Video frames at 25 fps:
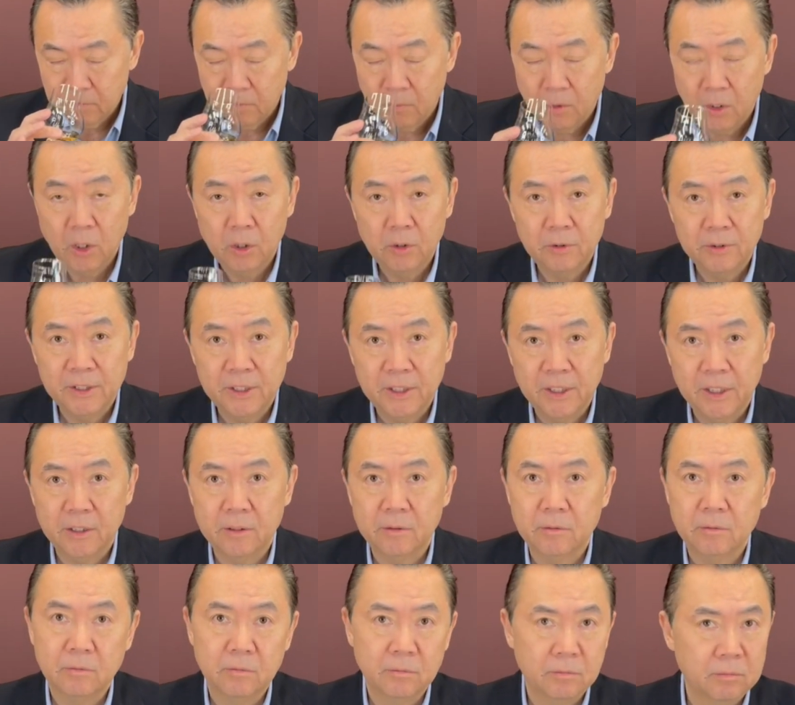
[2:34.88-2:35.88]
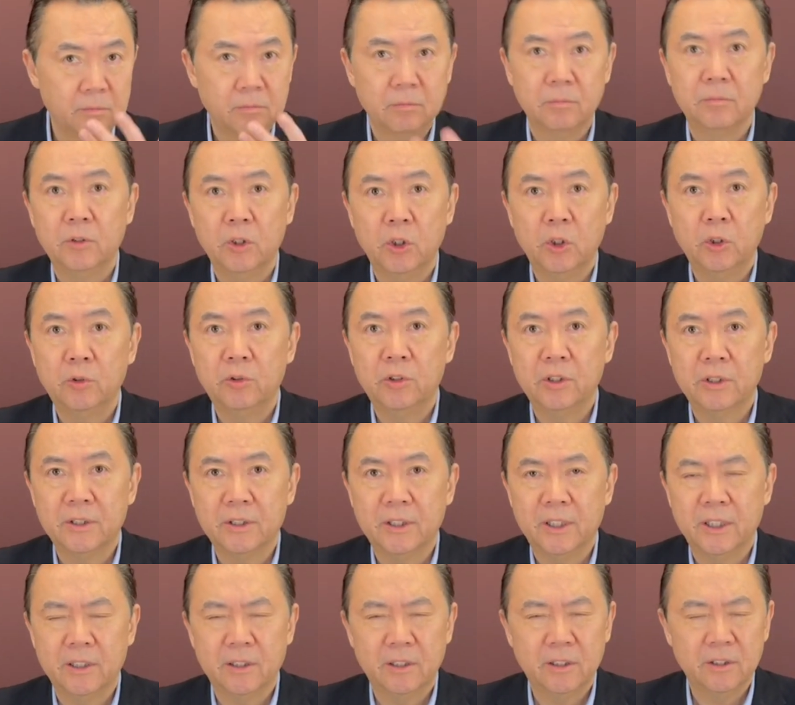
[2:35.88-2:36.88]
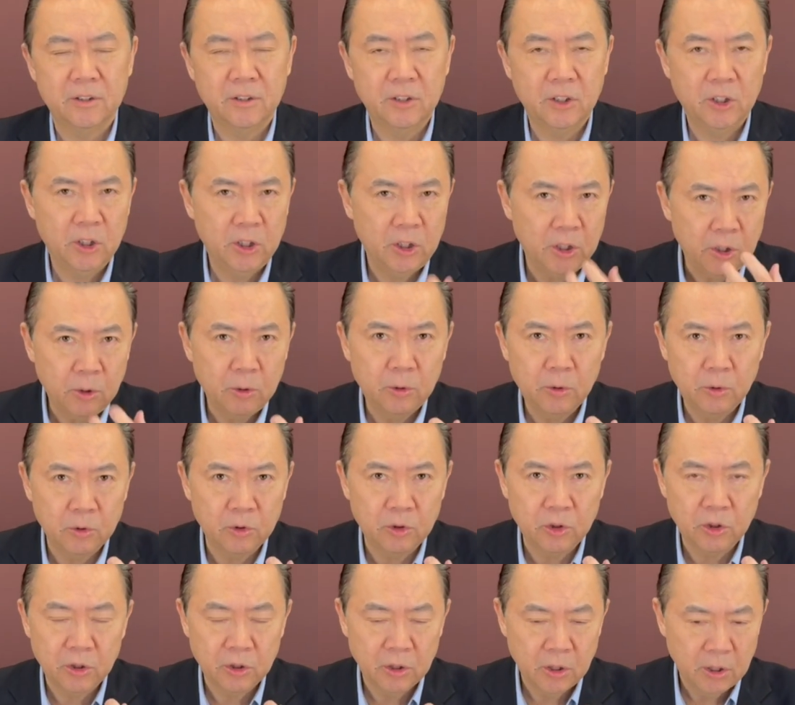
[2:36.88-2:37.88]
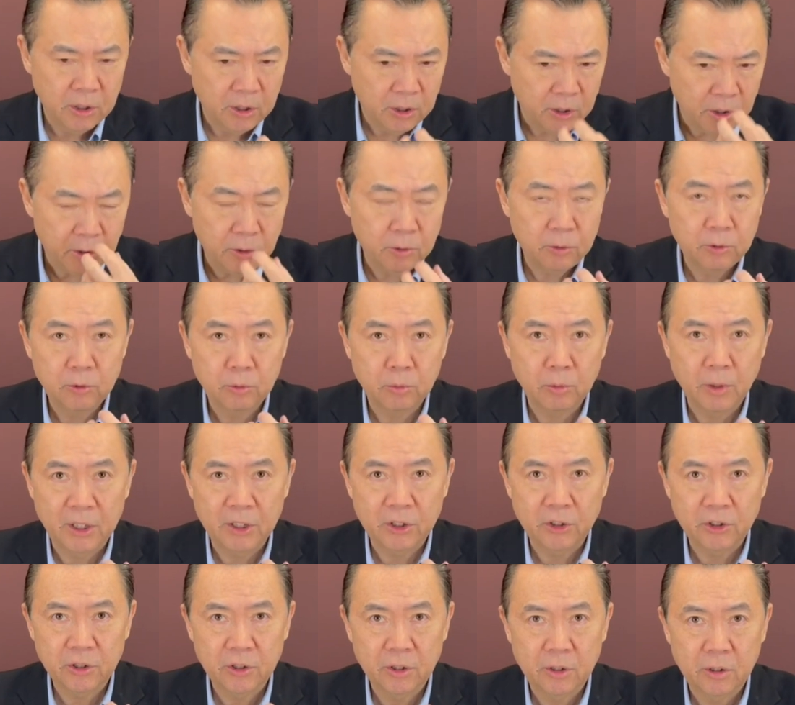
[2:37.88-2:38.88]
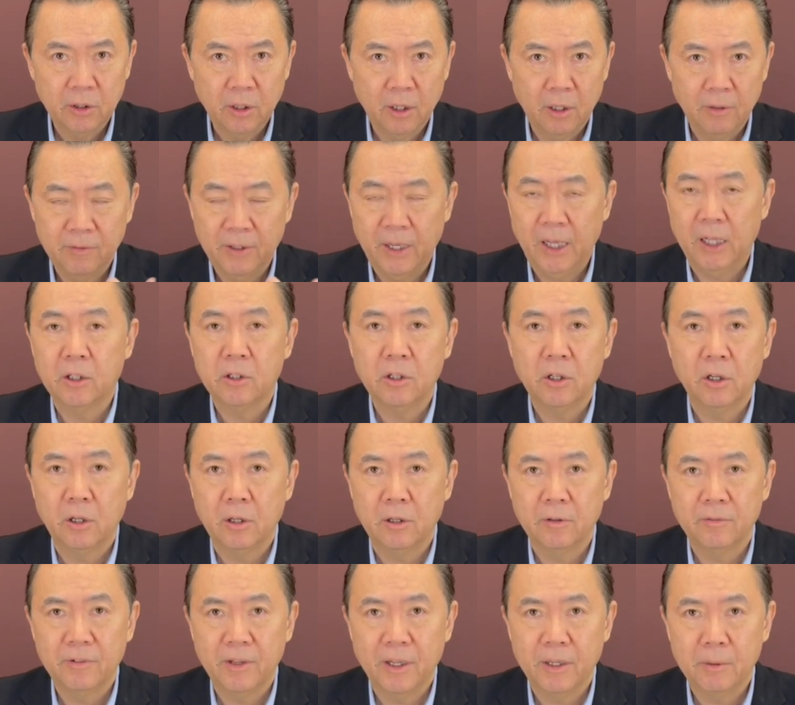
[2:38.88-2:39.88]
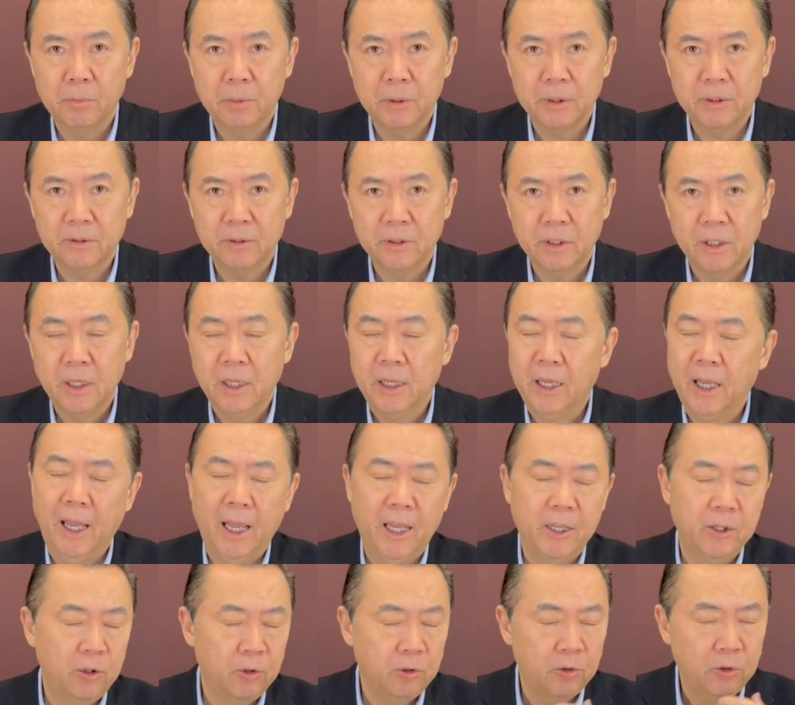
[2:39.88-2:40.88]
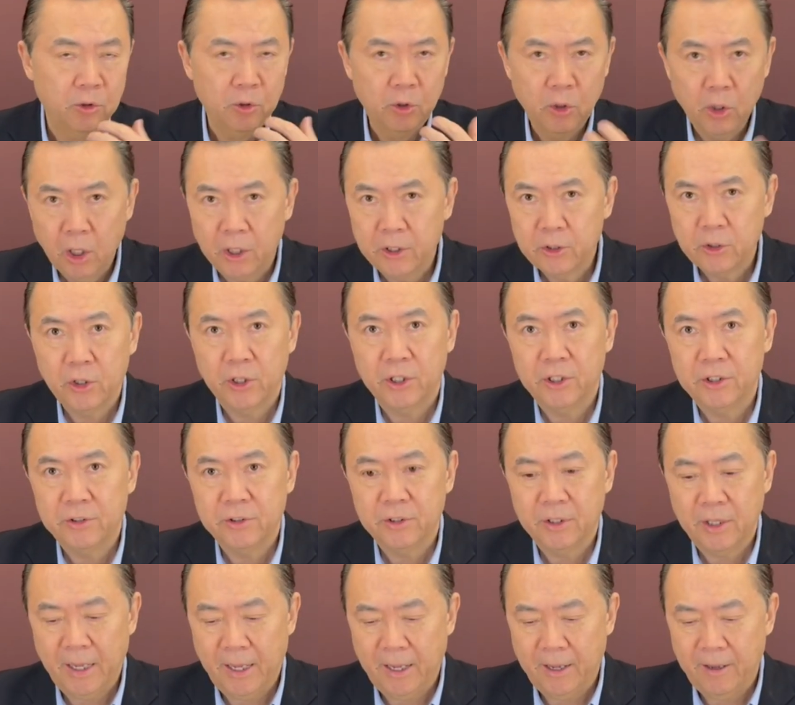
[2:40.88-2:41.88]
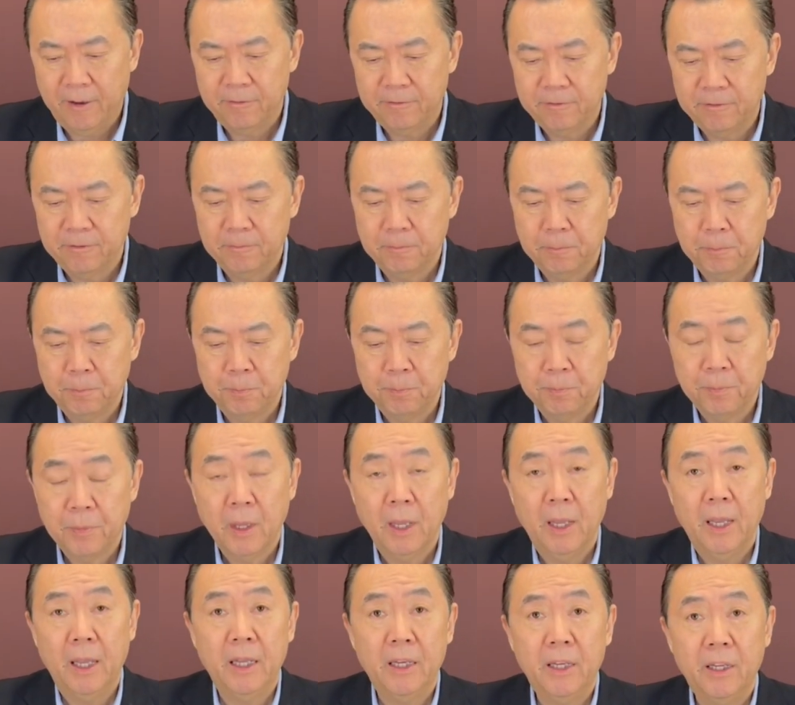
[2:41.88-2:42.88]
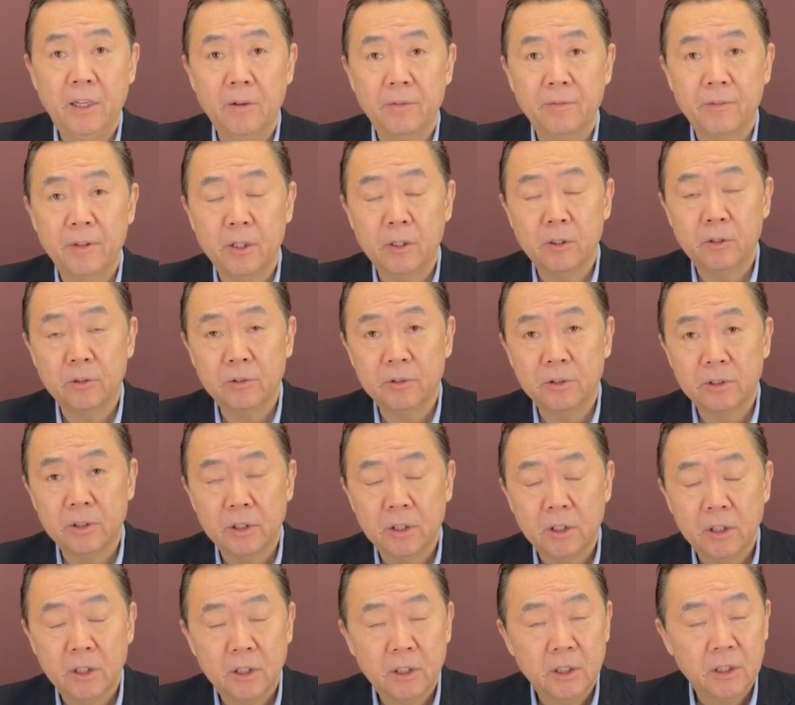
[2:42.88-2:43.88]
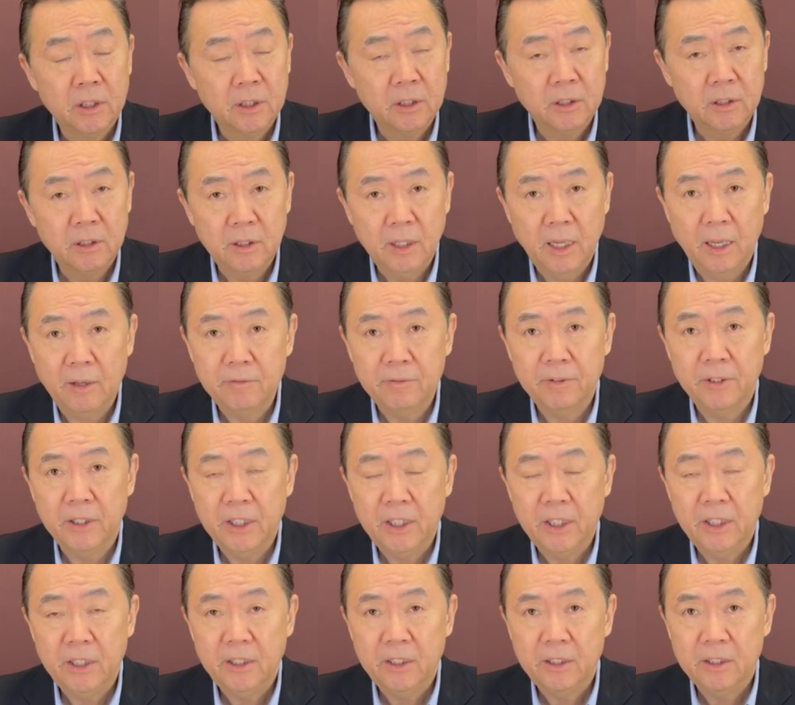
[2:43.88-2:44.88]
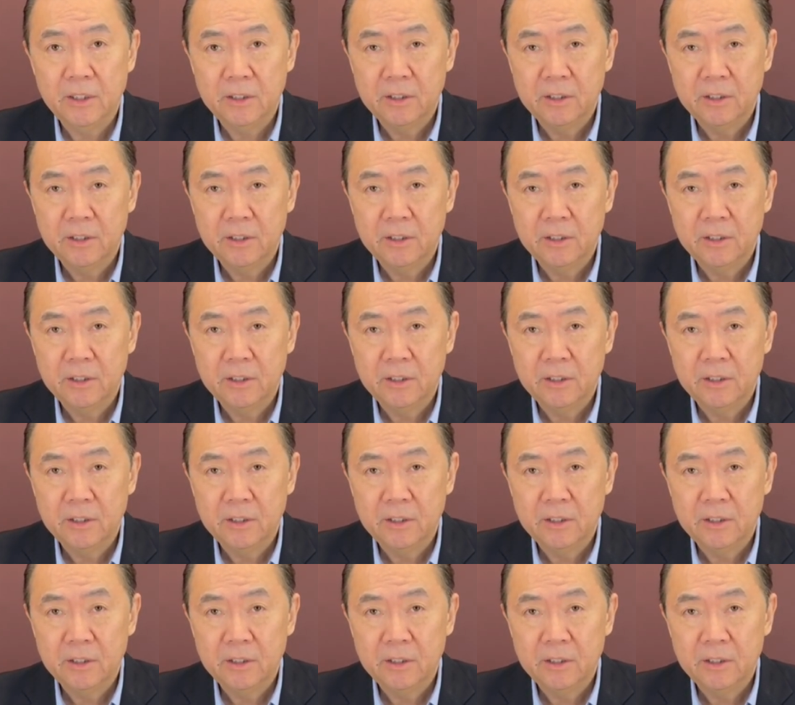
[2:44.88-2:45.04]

nosing it, you just get this huge, huge rush of alcohol vapors, and you're not going to have any of those lovely,